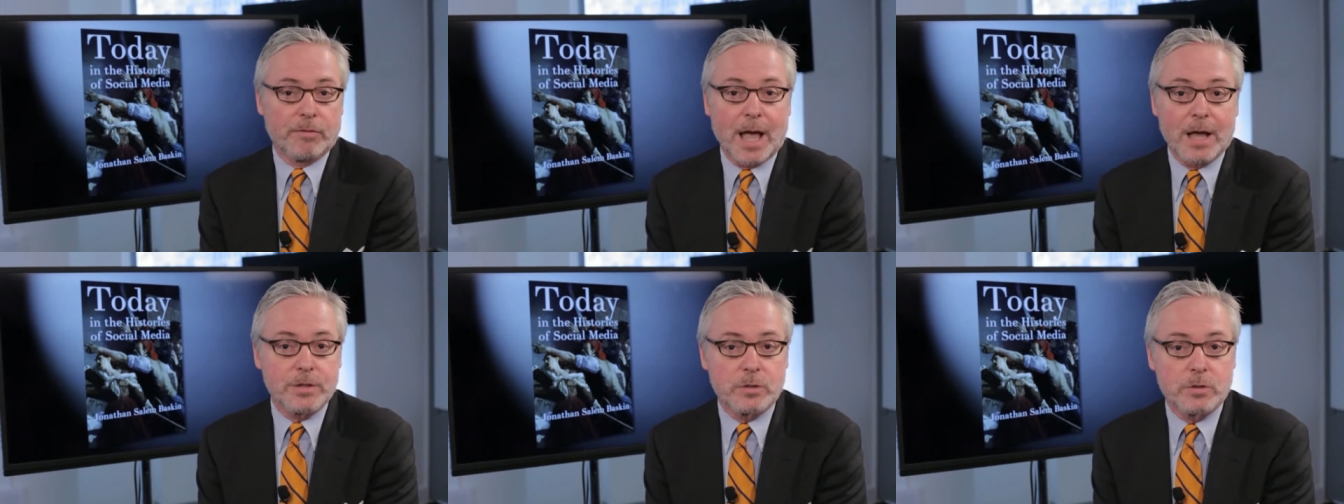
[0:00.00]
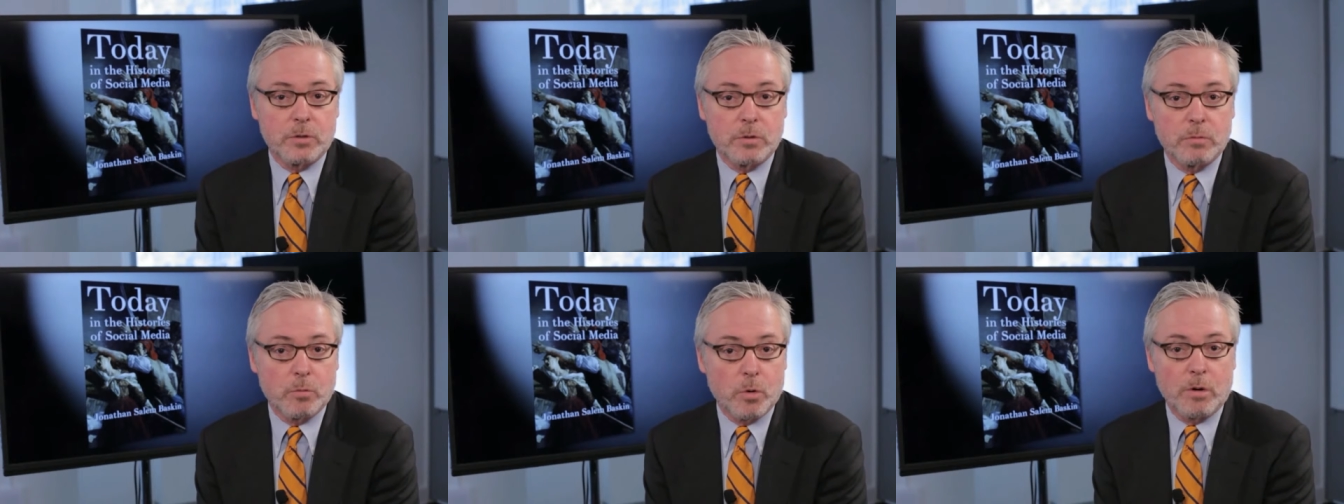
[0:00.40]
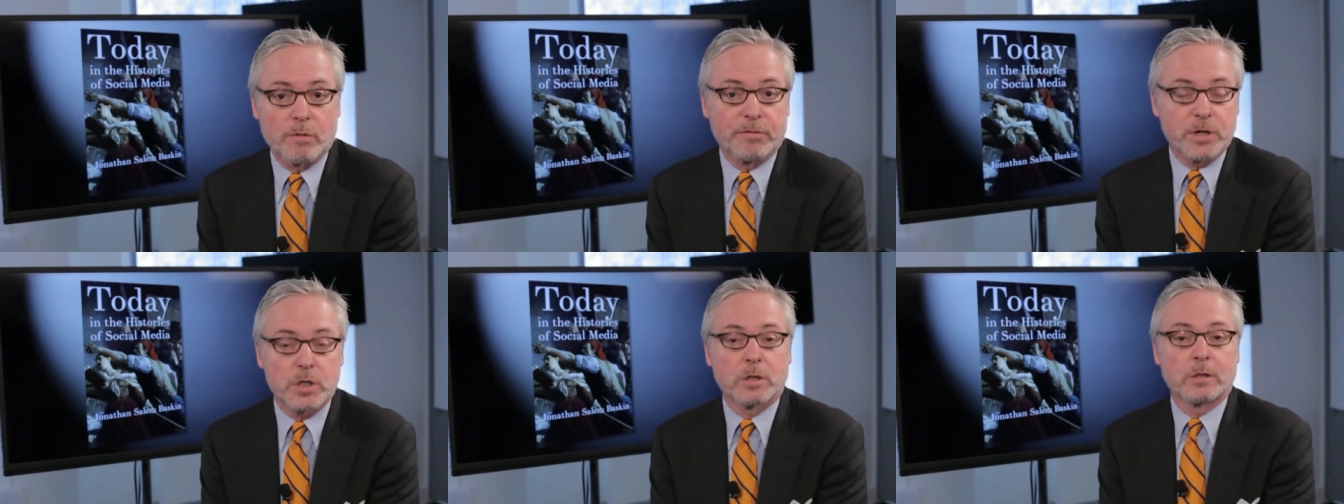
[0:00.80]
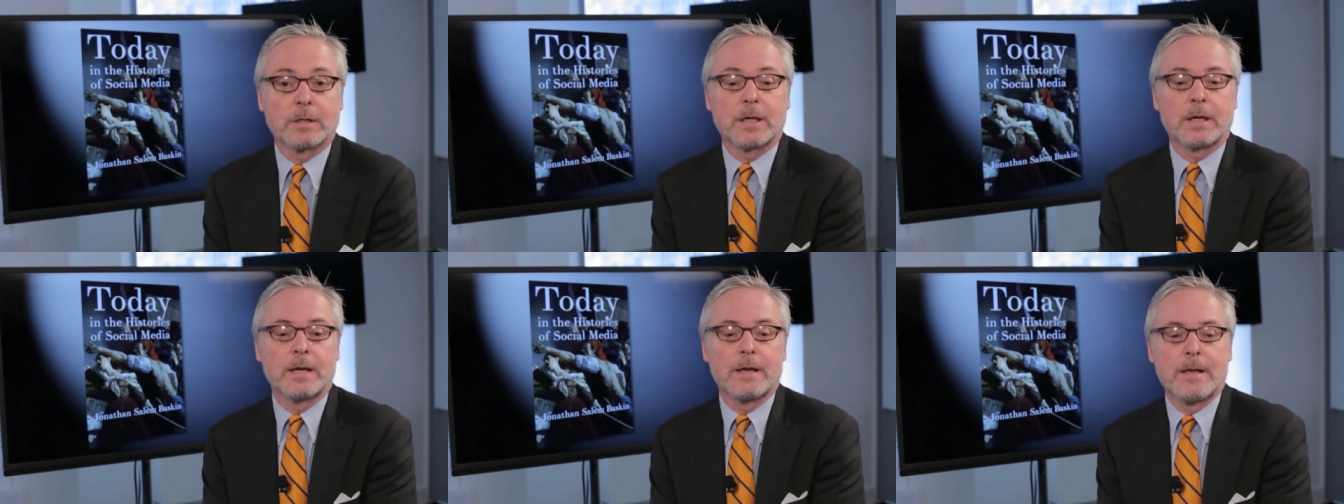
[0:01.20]
faster, more
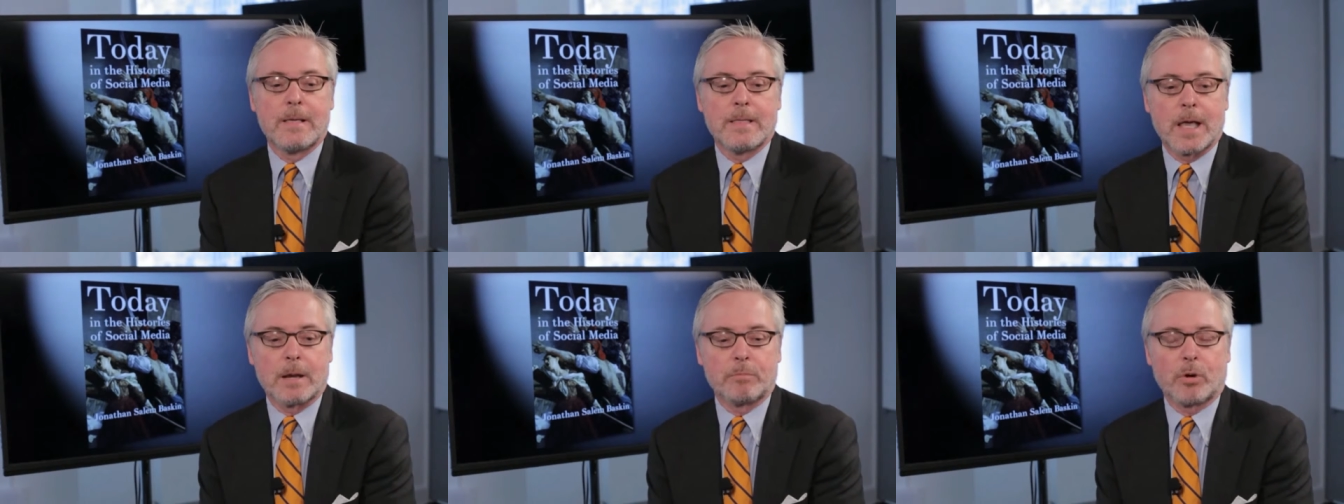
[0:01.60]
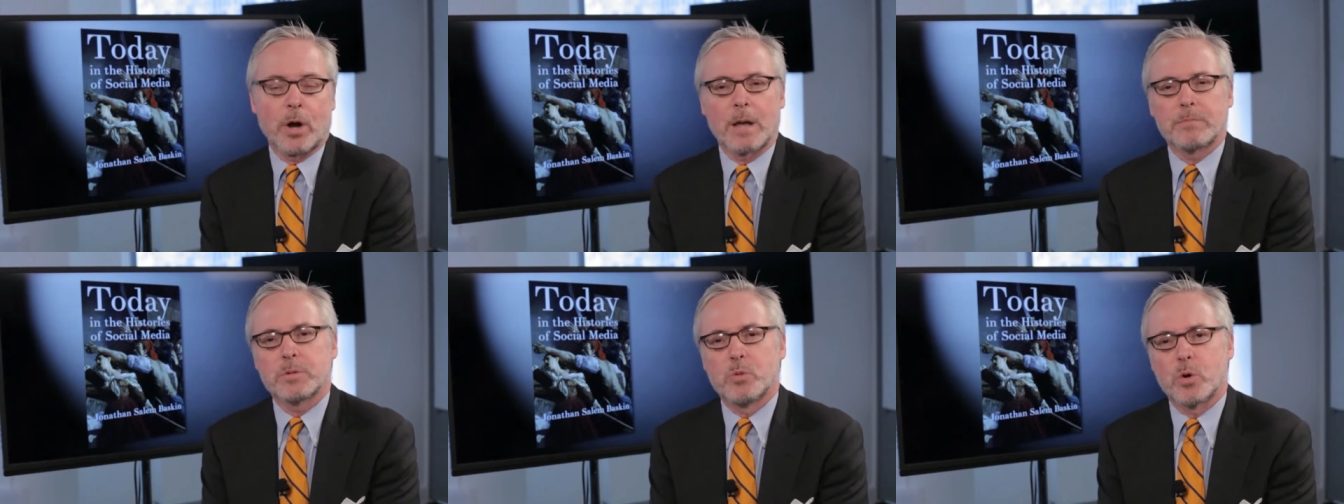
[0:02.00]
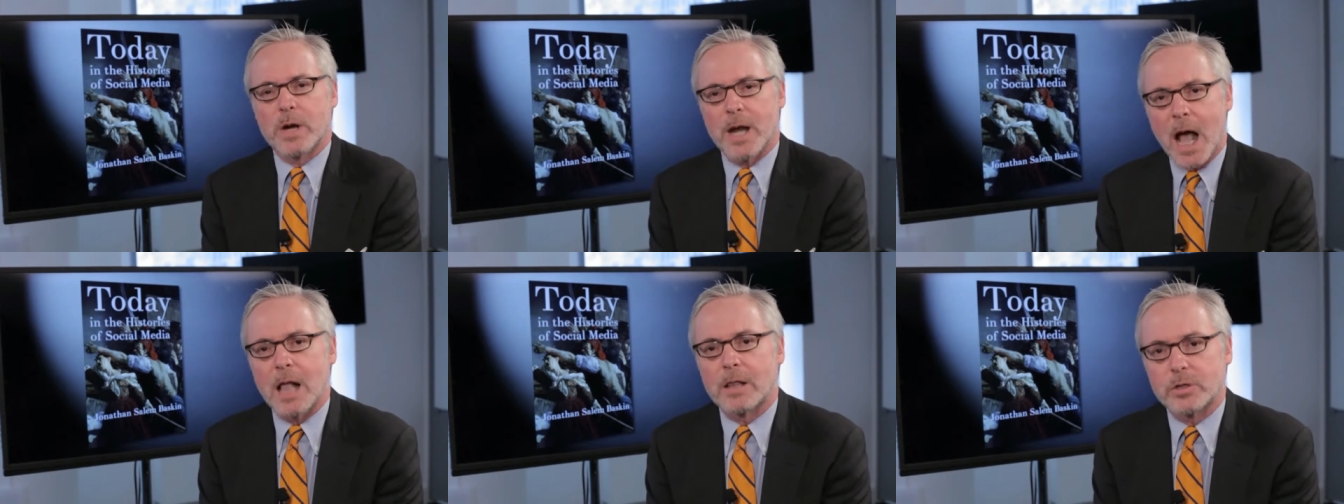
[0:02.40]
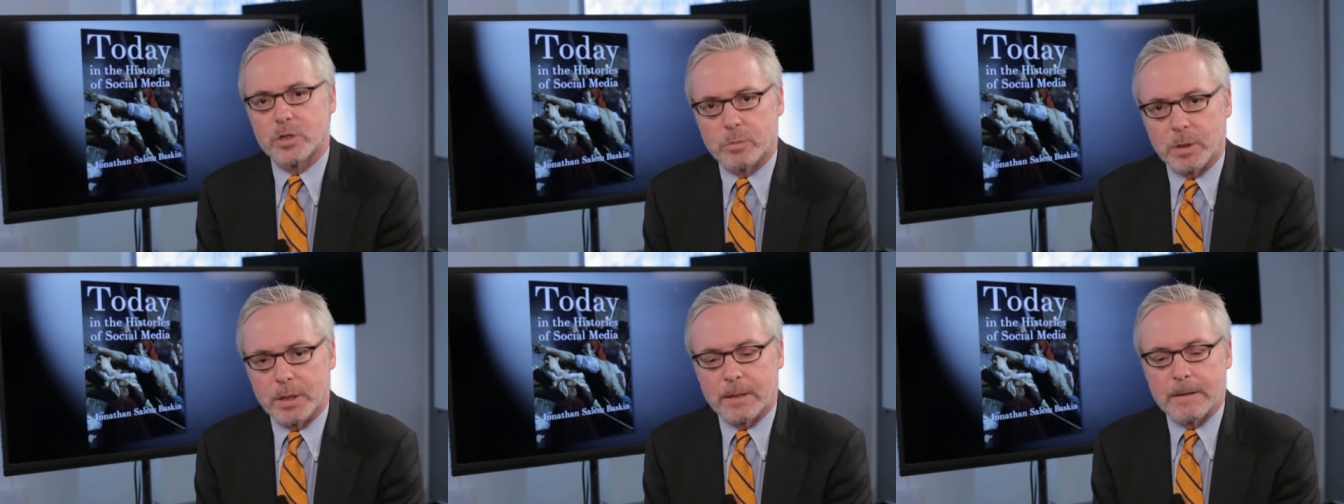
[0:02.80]
efficiently, and perhaps more
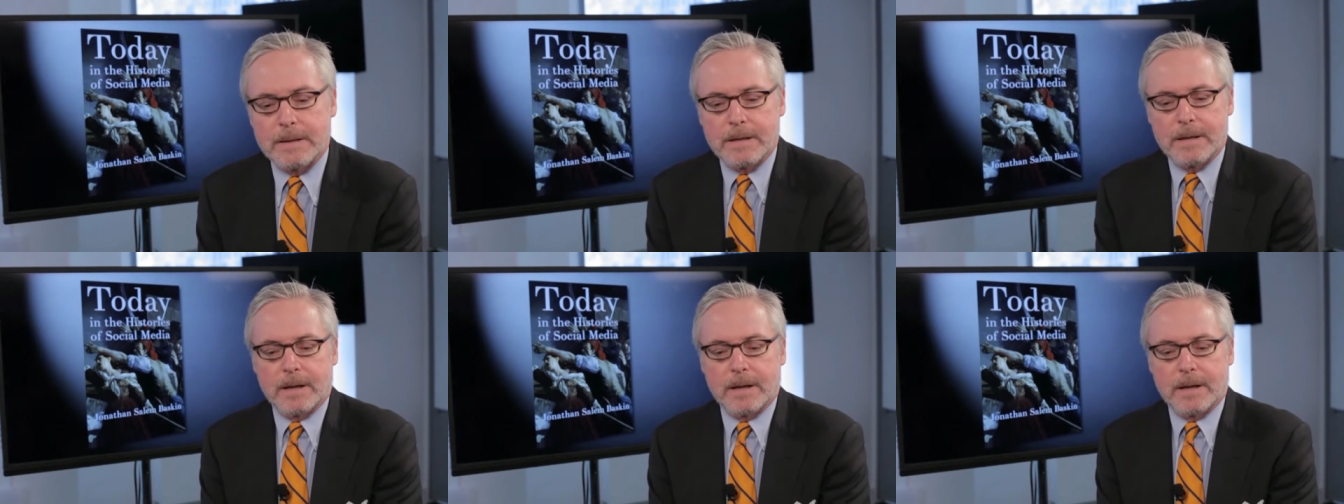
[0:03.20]
knowledgeably.